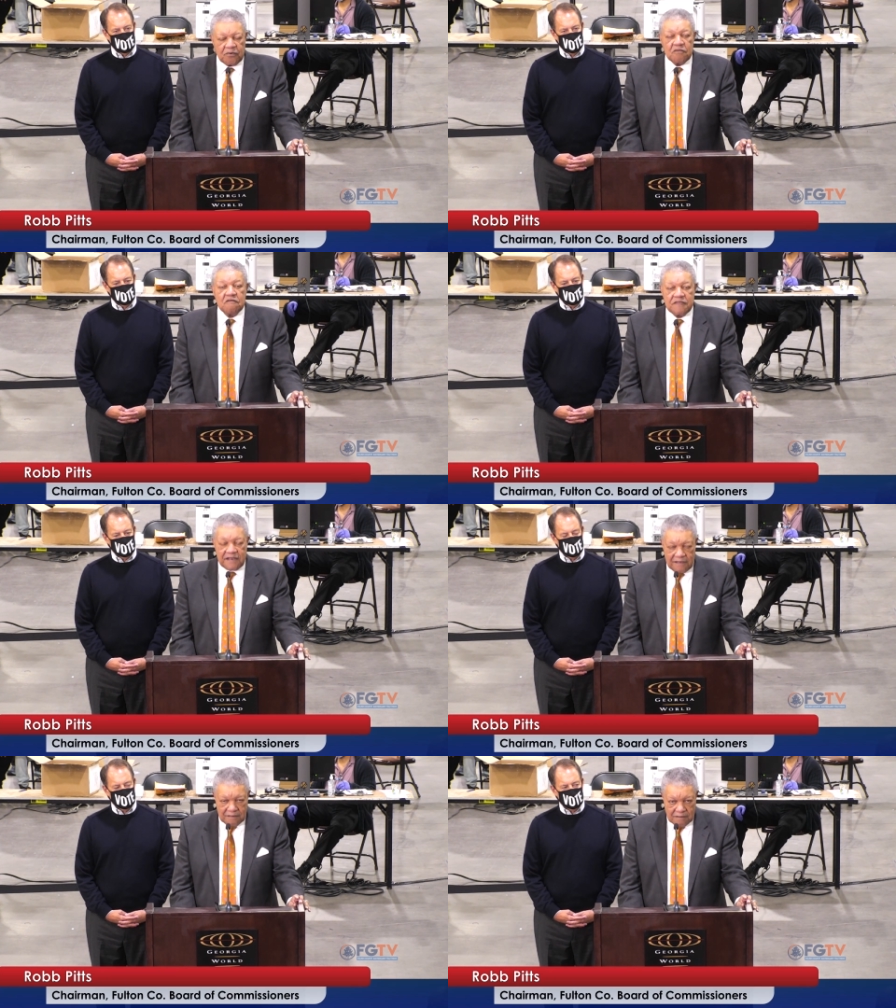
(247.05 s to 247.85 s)
prove
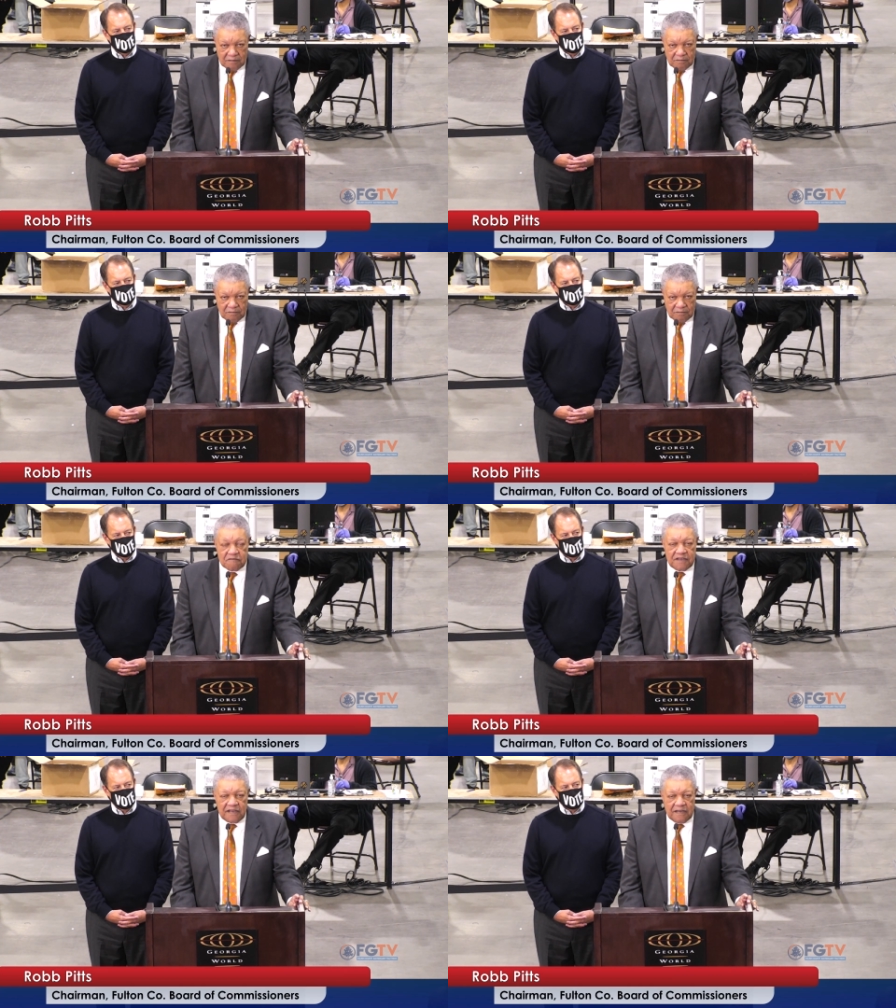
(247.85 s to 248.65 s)
that.
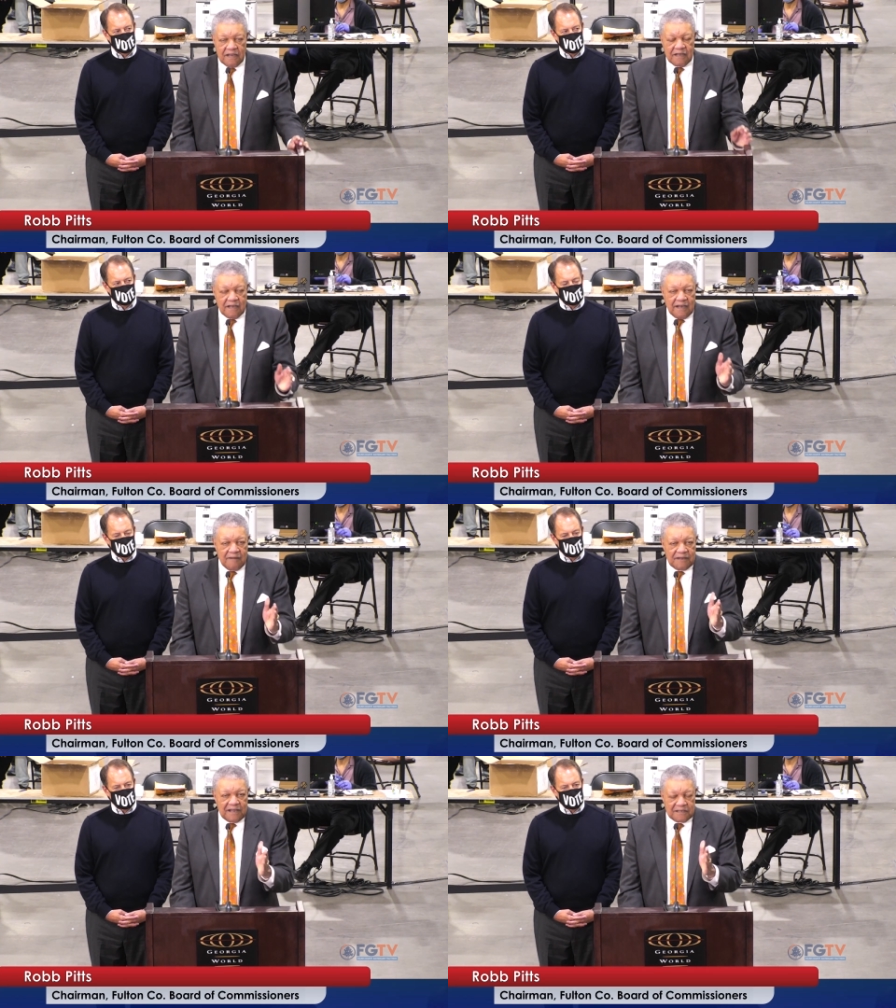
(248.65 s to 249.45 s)
Prove that.
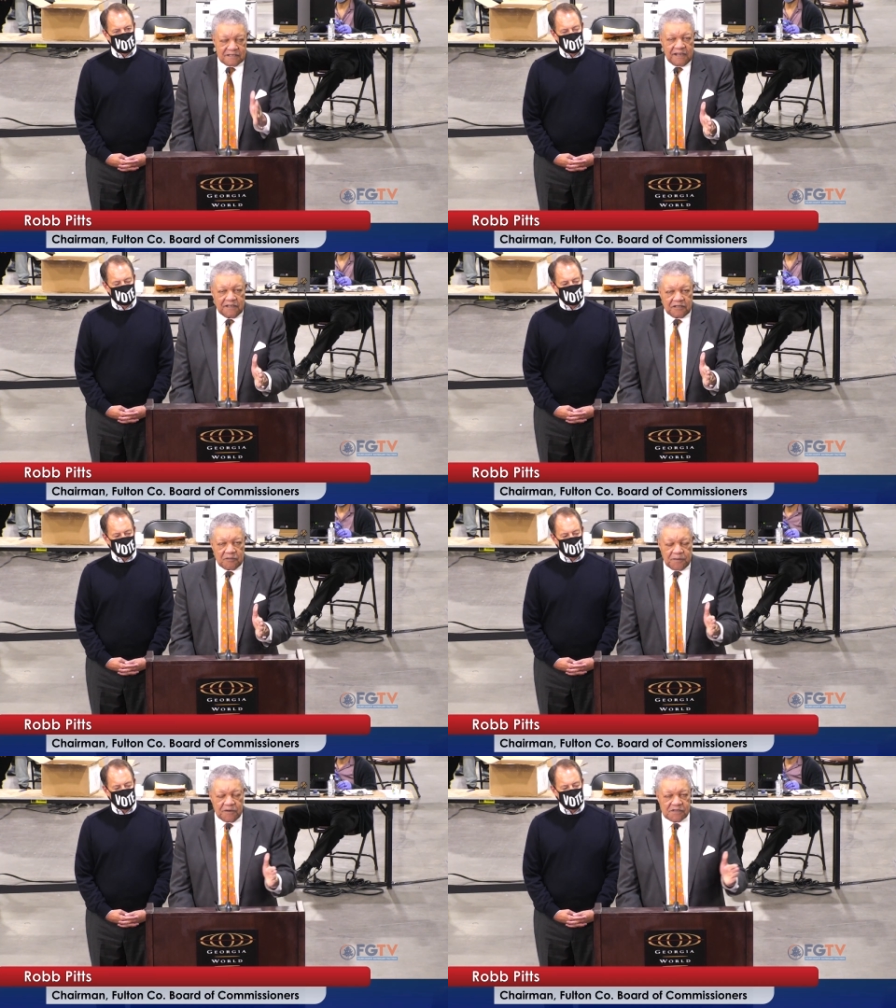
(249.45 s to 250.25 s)
I'm not a
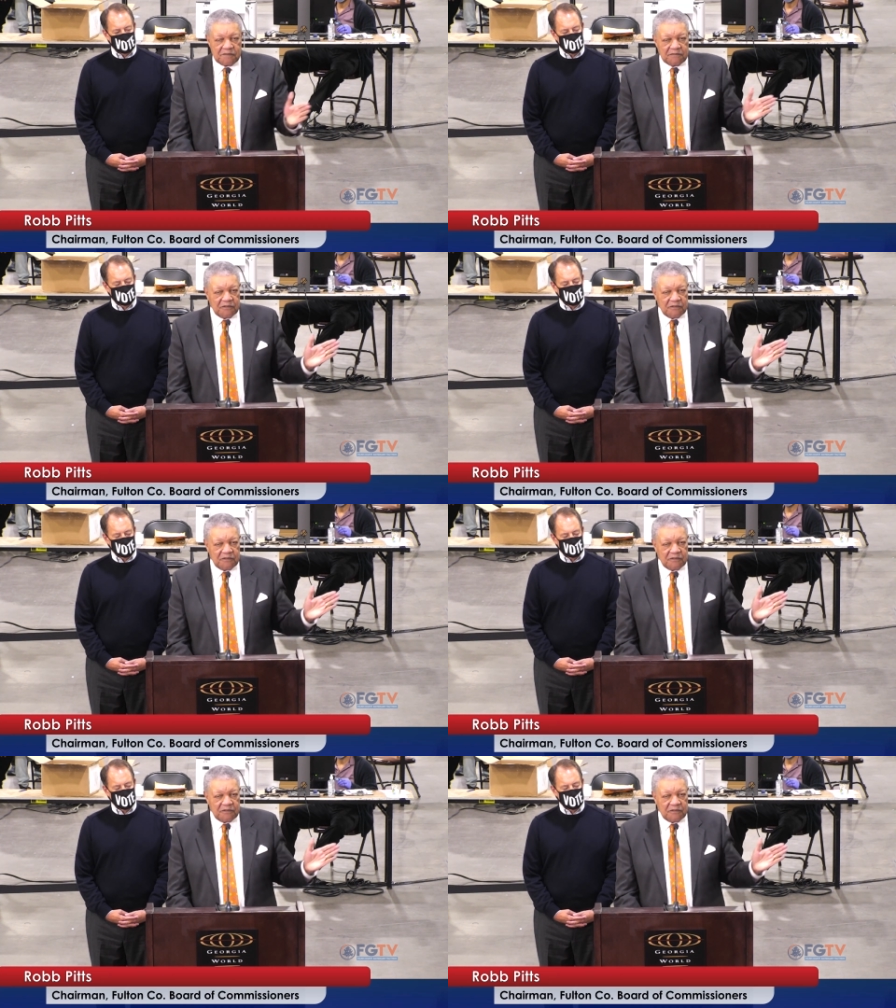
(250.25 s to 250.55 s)
technical person,